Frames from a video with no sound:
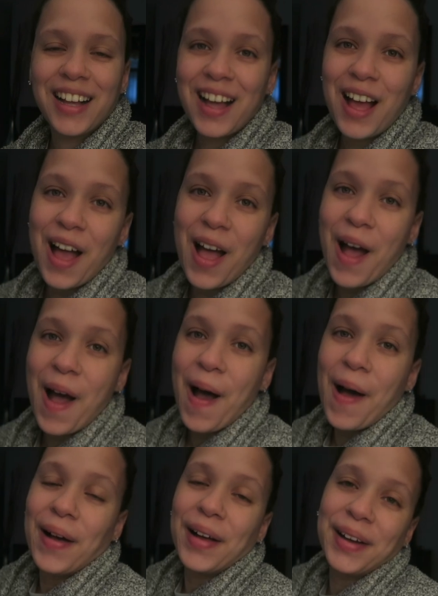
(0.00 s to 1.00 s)

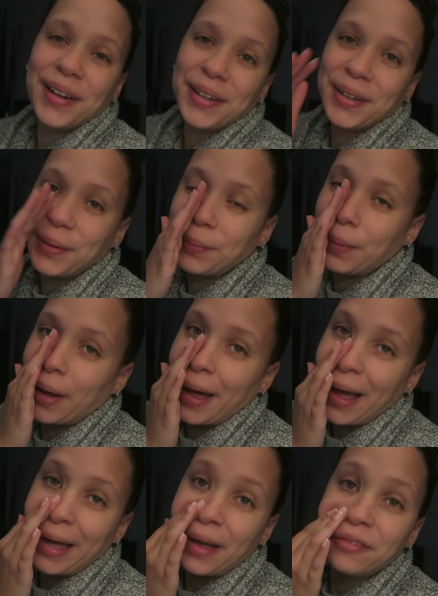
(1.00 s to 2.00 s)
I
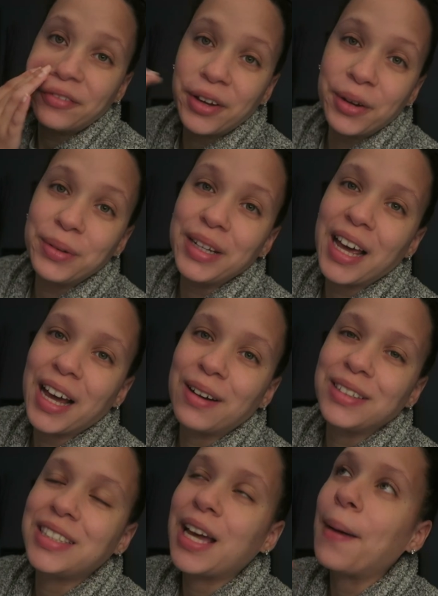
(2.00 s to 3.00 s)
am filming, like
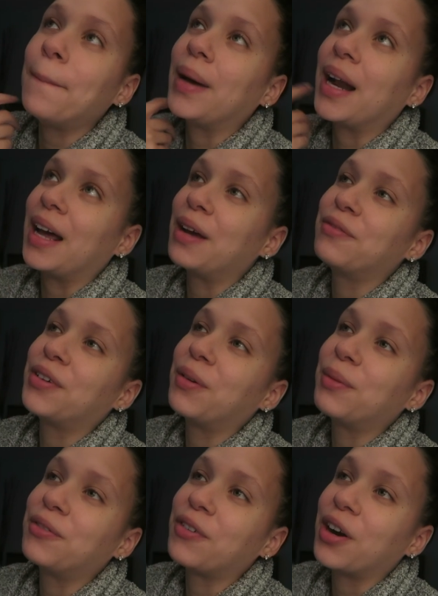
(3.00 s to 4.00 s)
I was saying, but I am
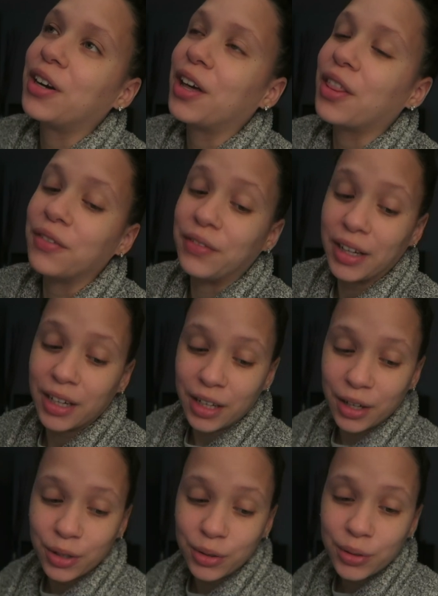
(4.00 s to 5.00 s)
filming for another
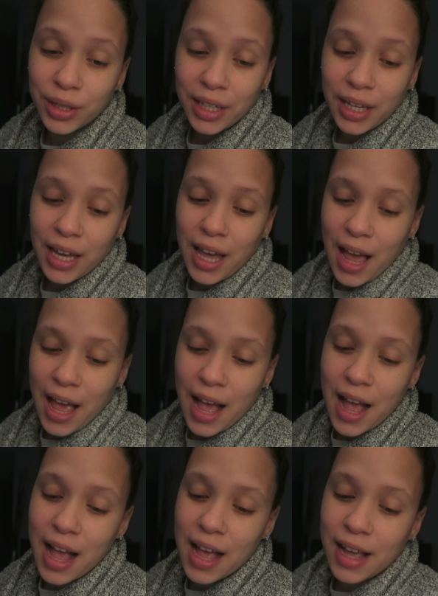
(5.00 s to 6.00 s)
video
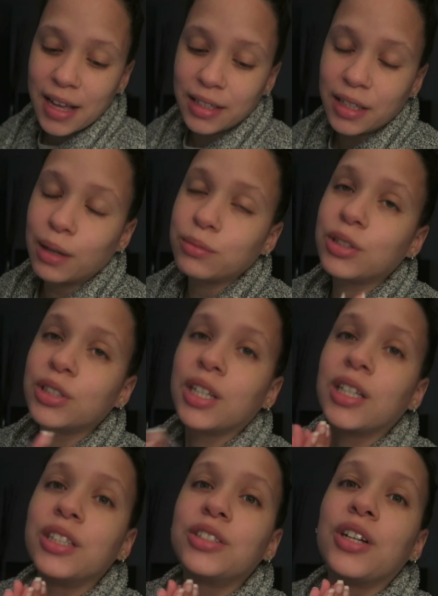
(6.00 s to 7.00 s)
and I'm just
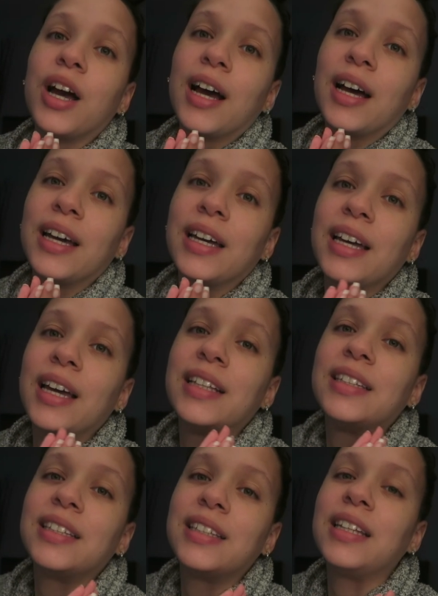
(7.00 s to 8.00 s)
gonna try
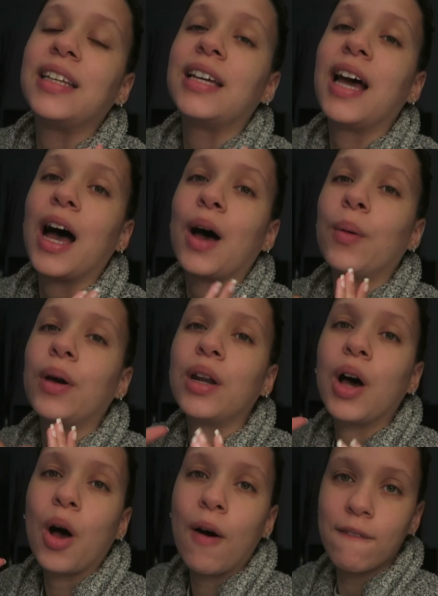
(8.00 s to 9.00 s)
and see how it
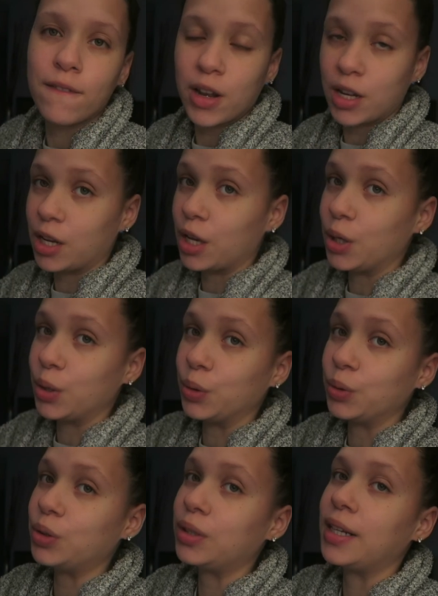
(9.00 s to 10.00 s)
all
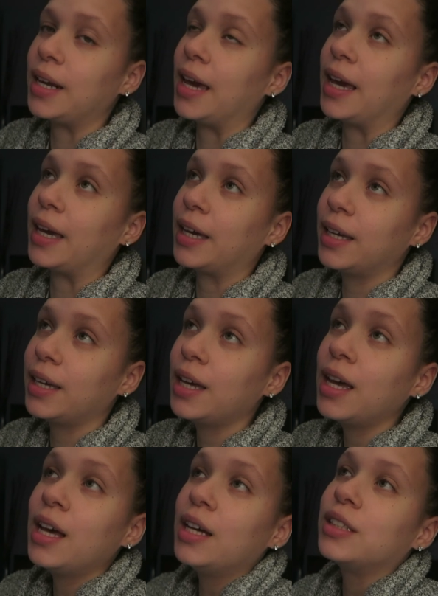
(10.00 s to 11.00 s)
flows today.
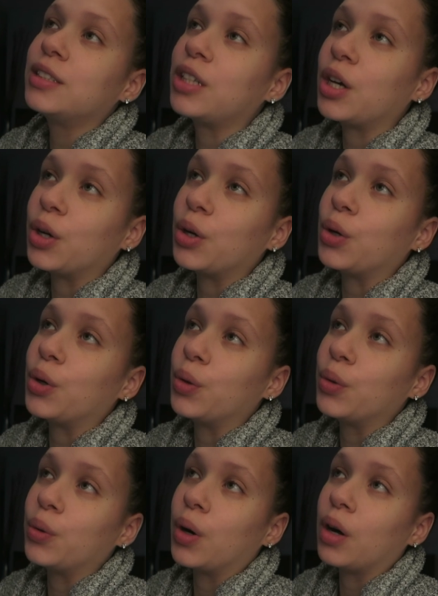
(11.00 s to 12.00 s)

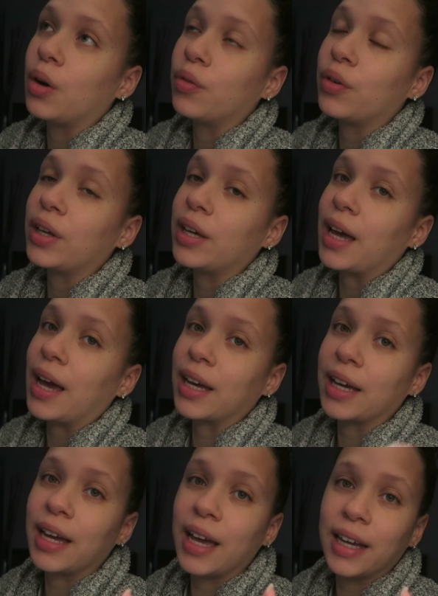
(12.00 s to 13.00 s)
So hopefully I
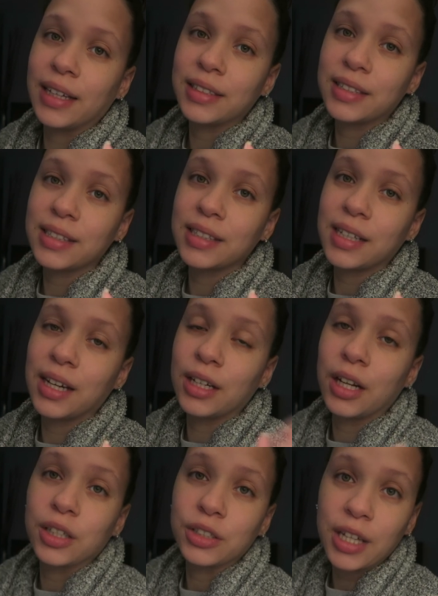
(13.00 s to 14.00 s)
could get
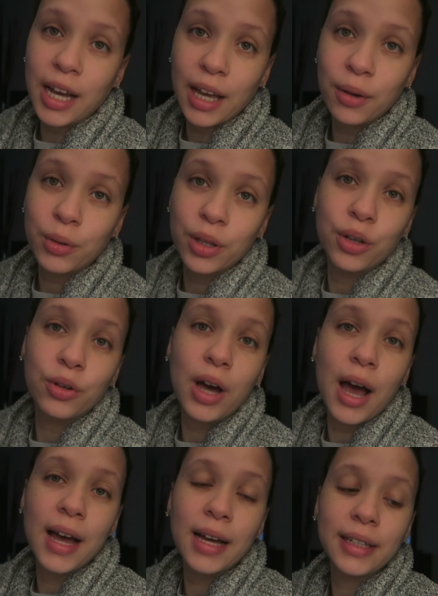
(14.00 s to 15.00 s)
another check-in with you
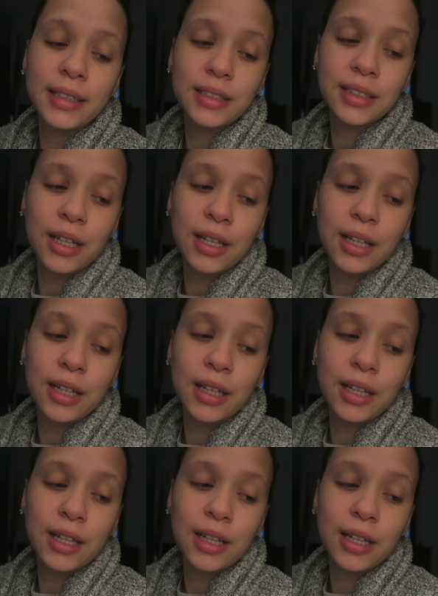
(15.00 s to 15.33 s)
guys.